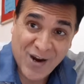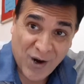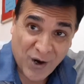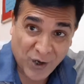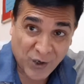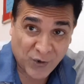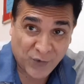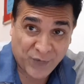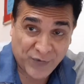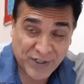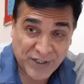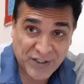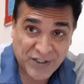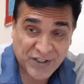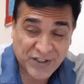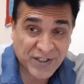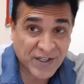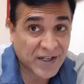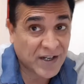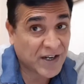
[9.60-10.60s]
Hello
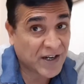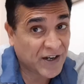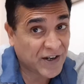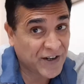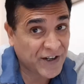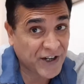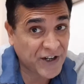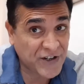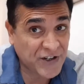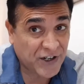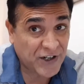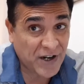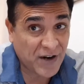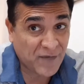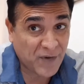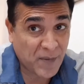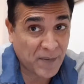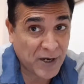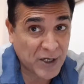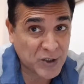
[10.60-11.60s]
friends, Ricky Chadda
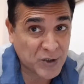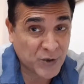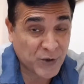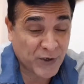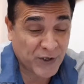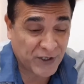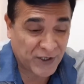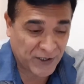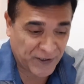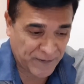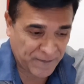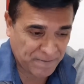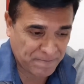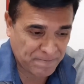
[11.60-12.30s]
from Astro Healer.